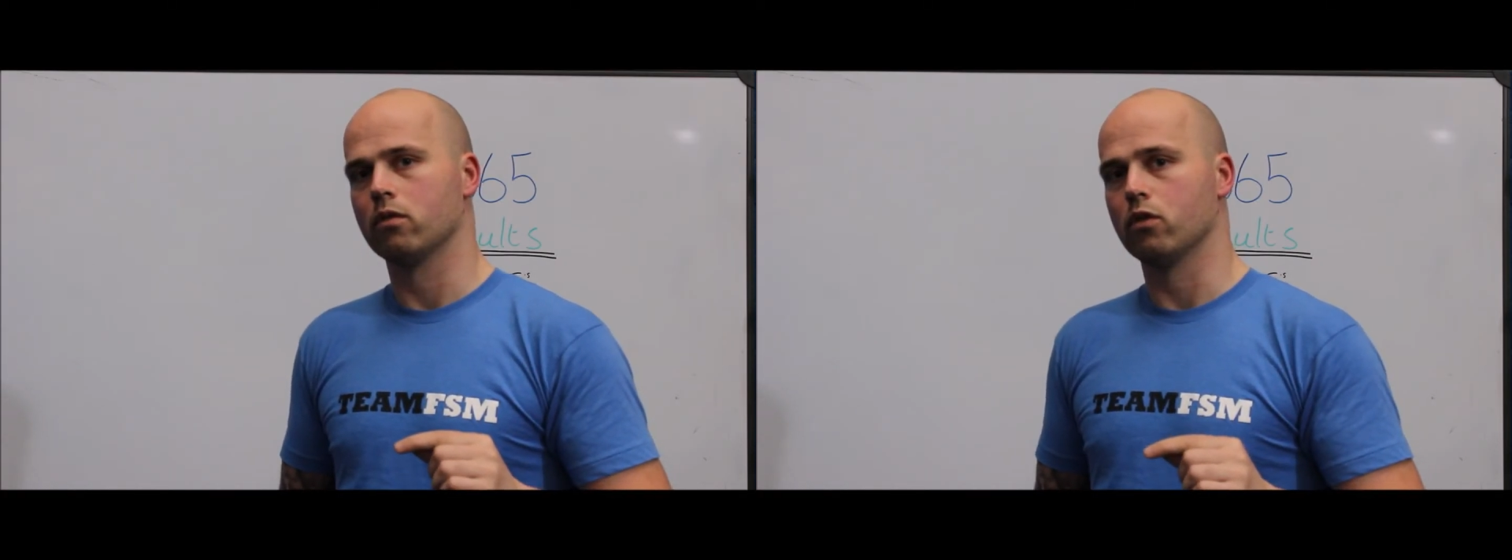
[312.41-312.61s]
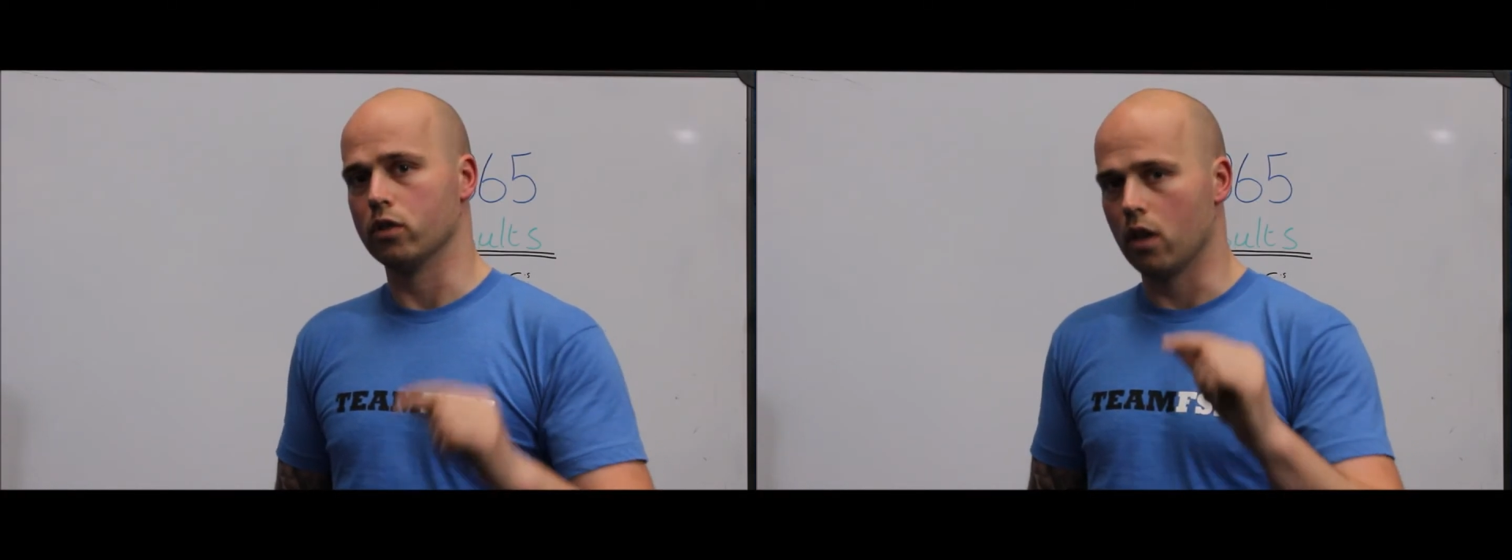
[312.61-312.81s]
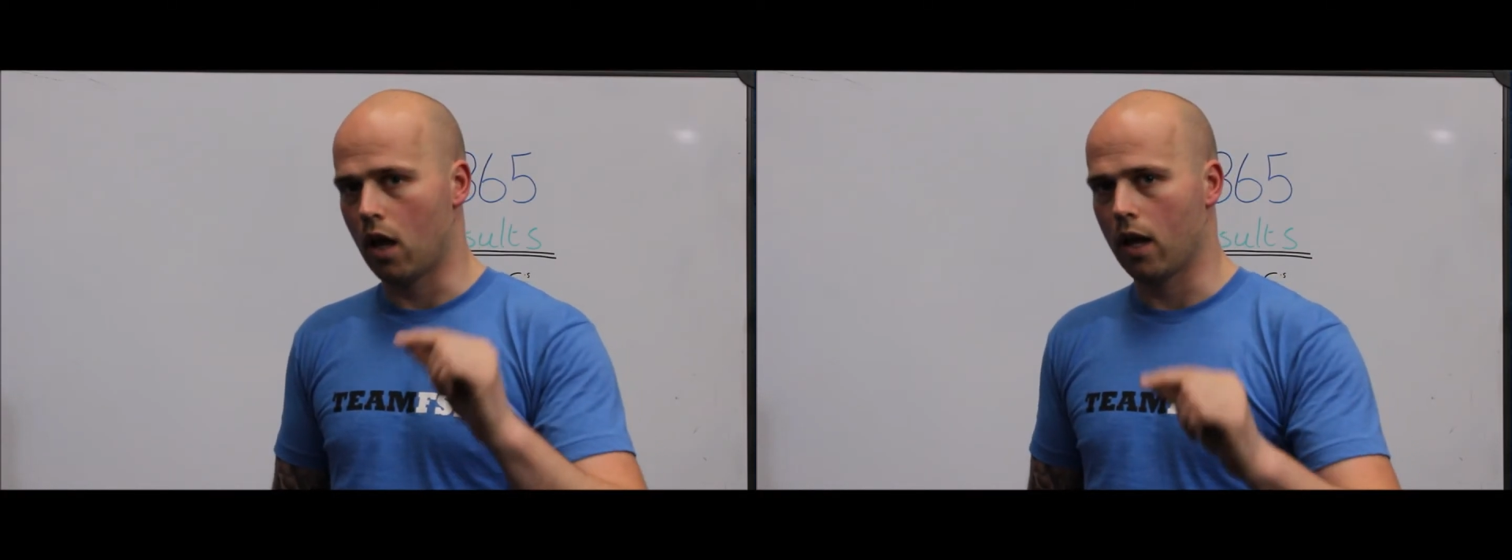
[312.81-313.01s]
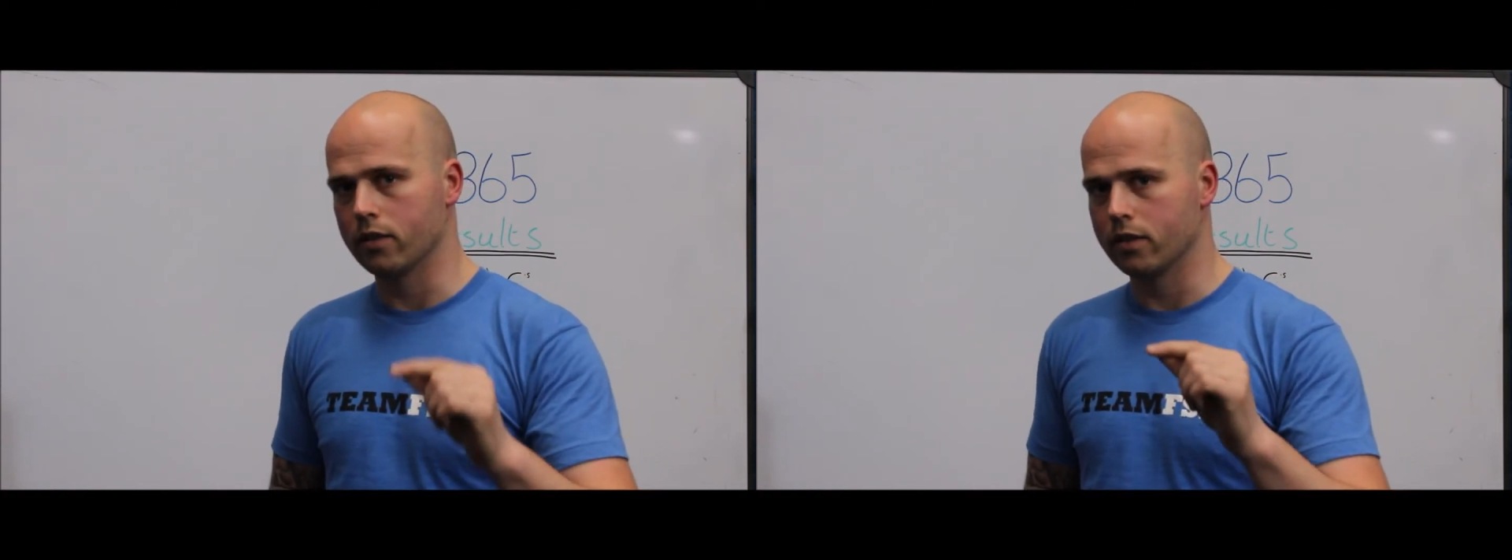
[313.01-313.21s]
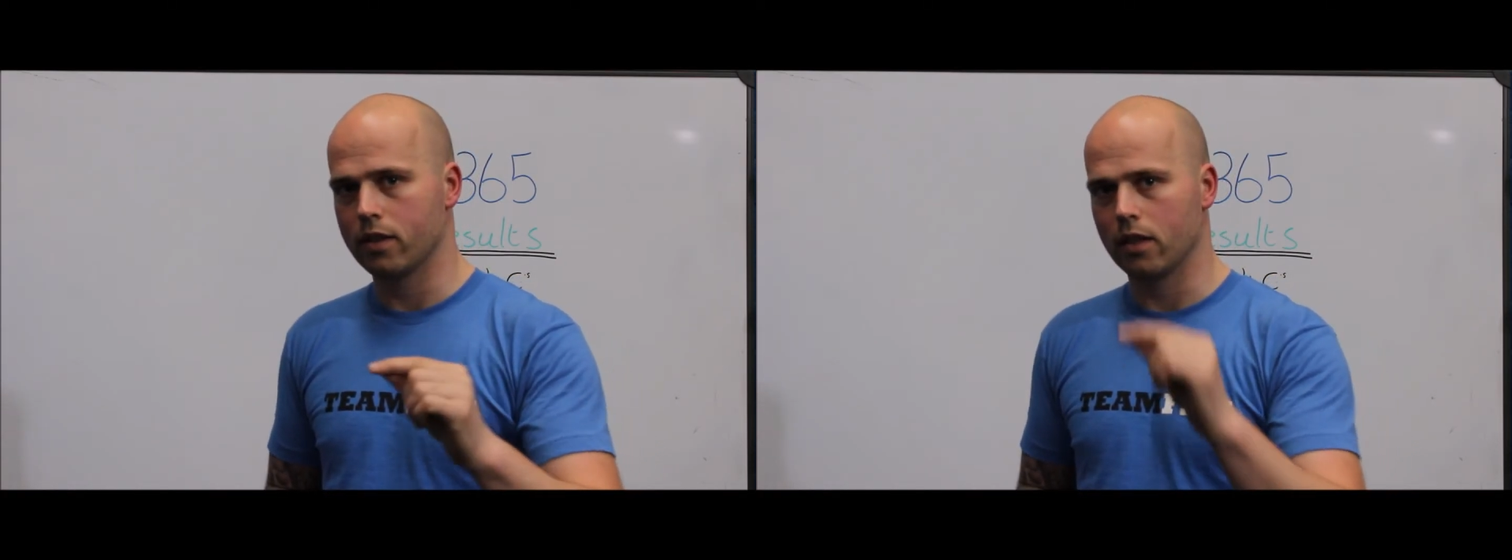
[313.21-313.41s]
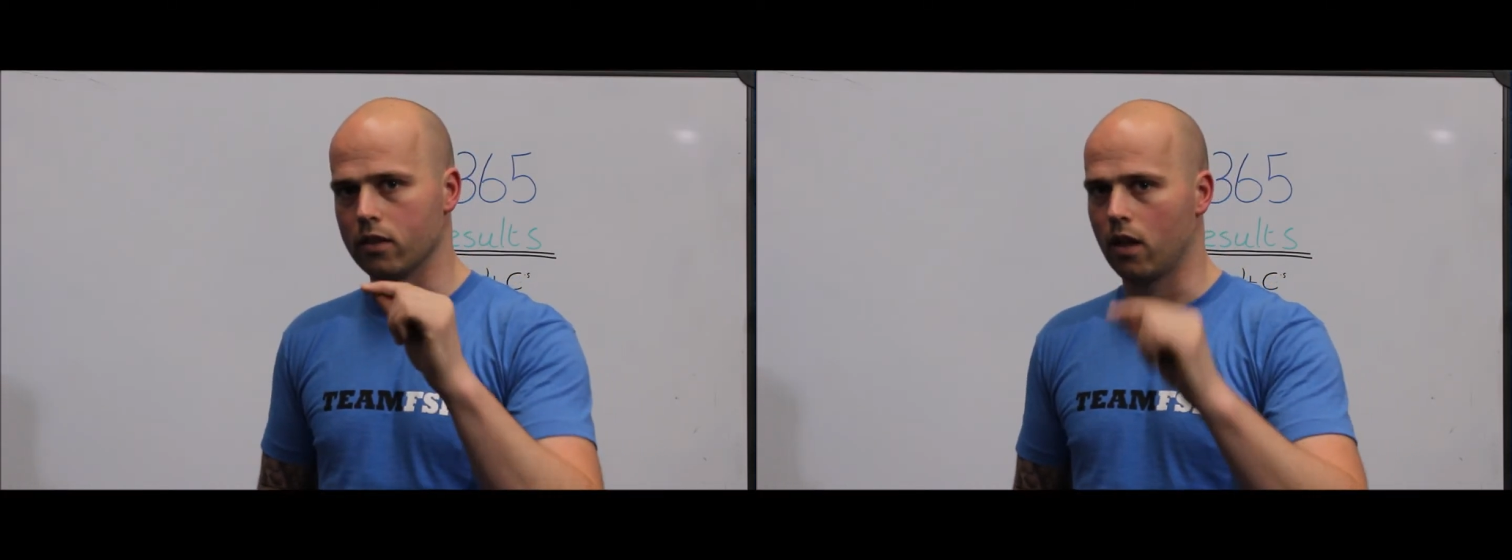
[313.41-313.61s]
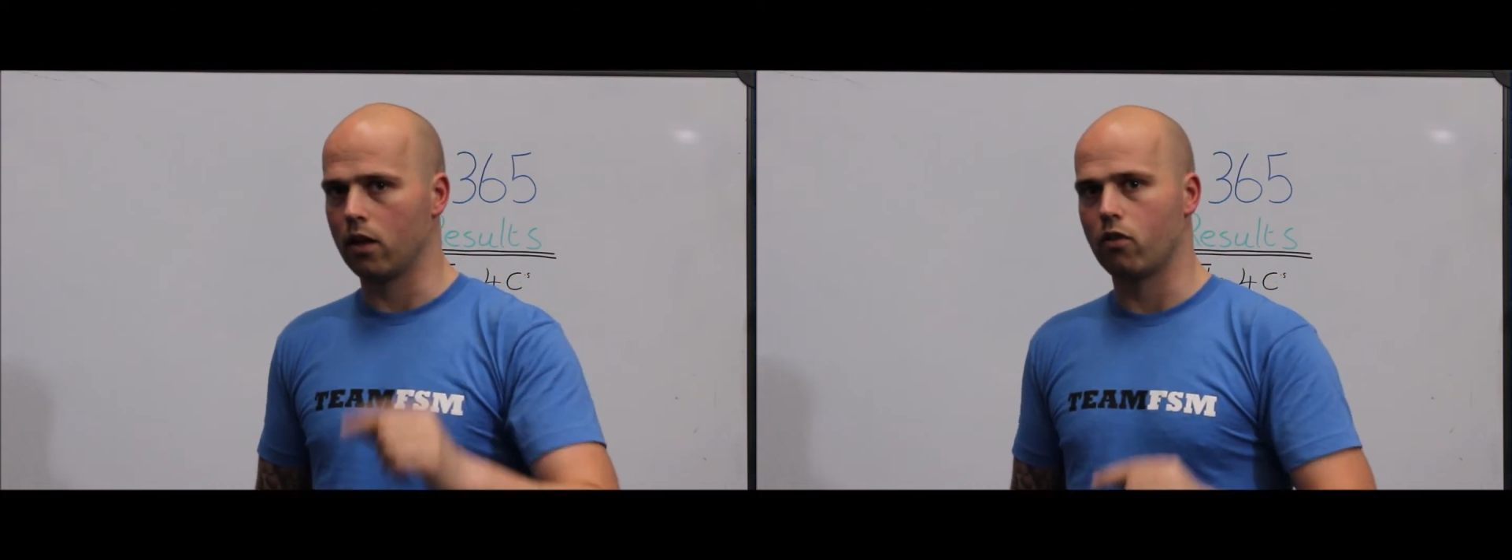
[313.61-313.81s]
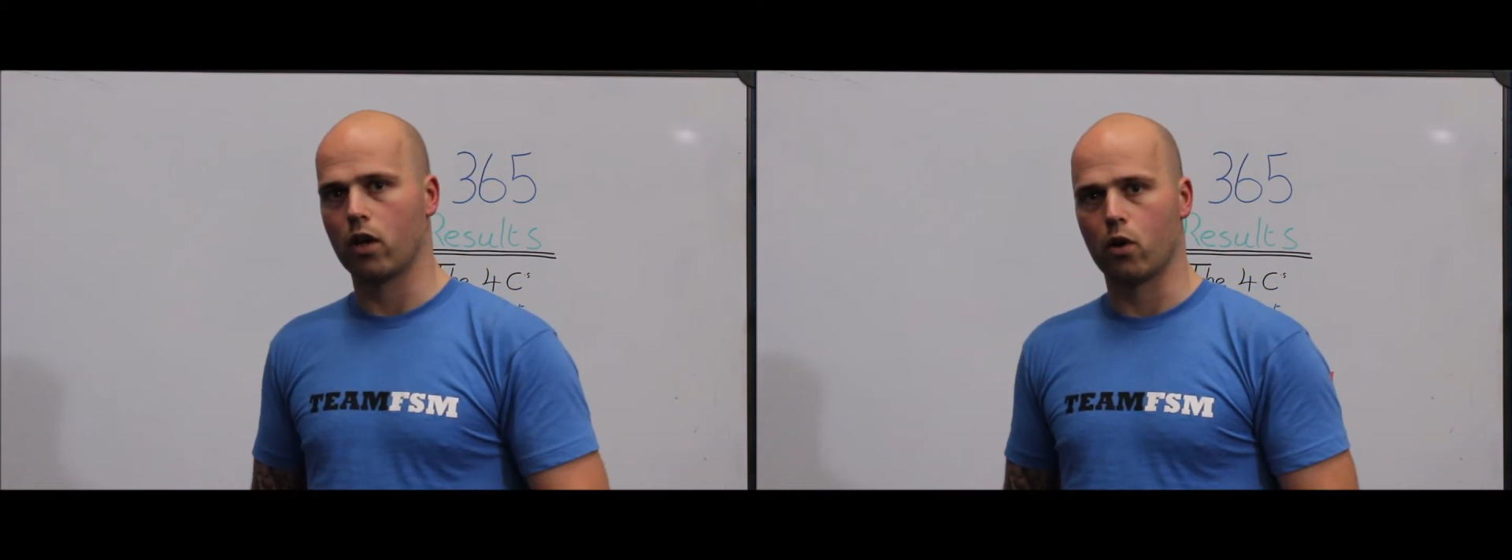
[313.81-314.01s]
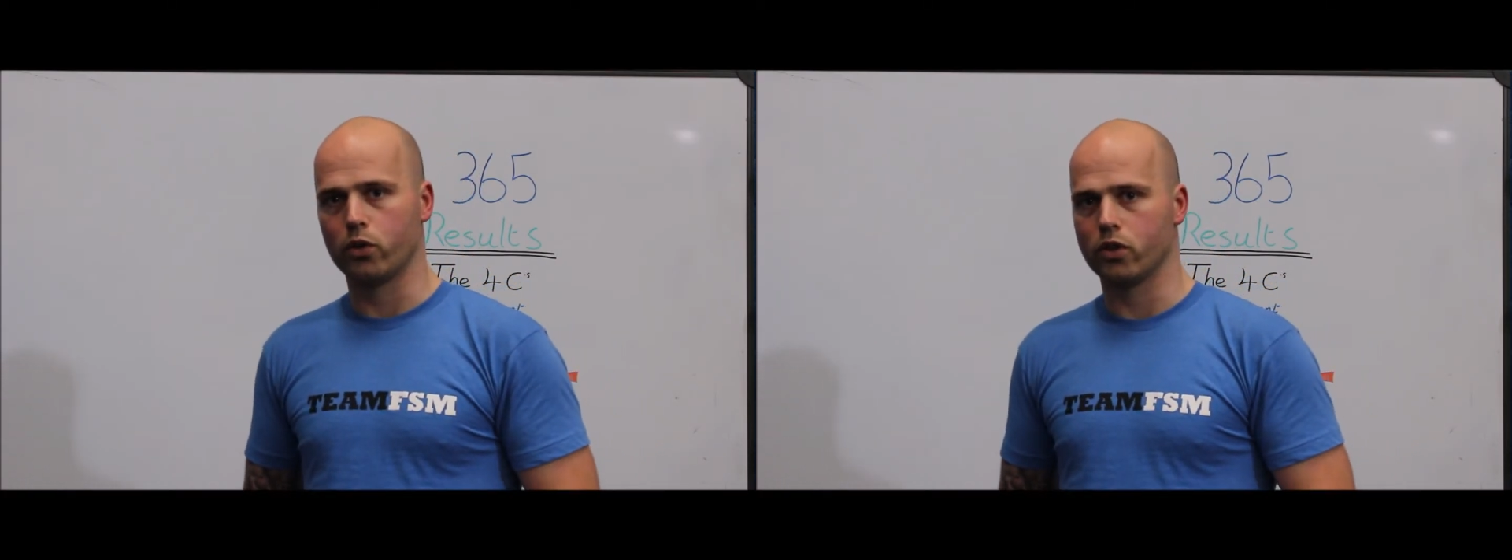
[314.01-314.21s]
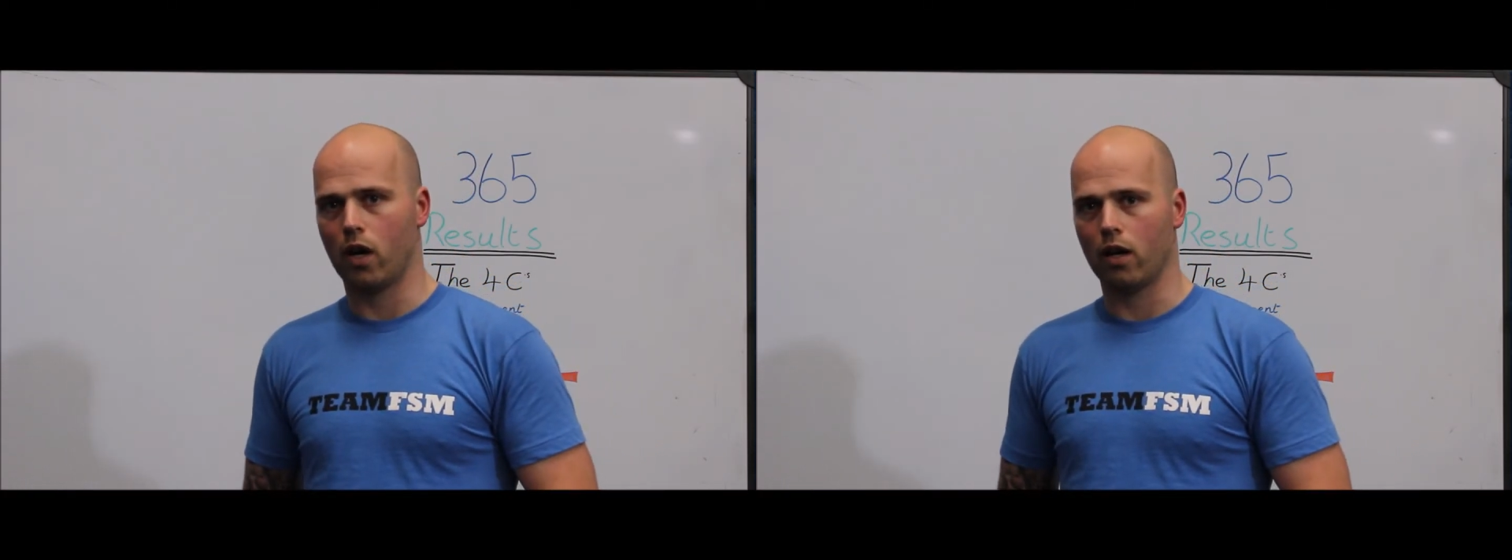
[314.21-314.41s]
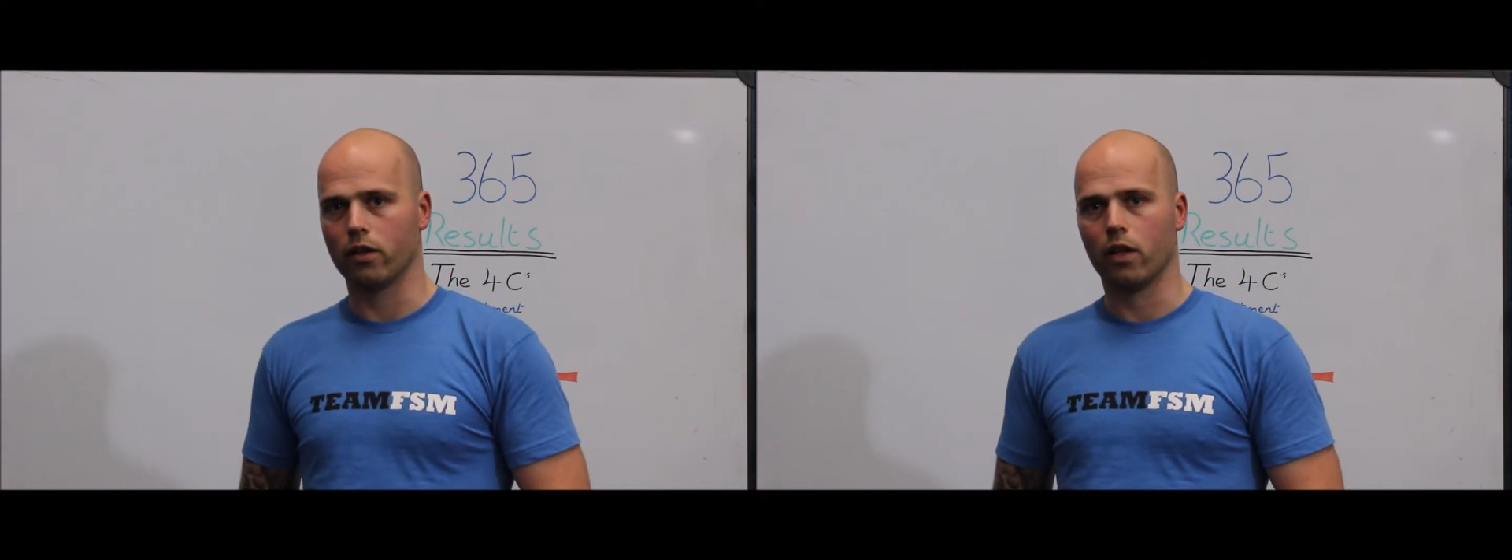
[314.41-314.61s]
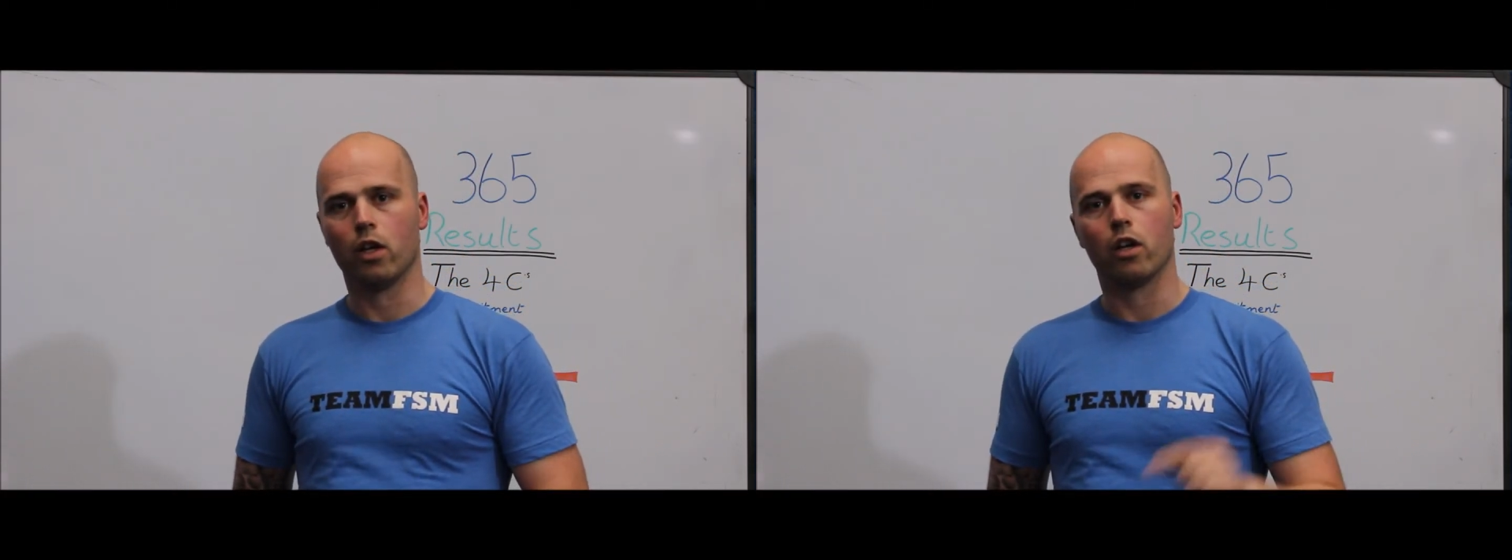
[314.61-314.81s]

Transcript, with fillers: There's a lot, as I said, a lot of great coaches now.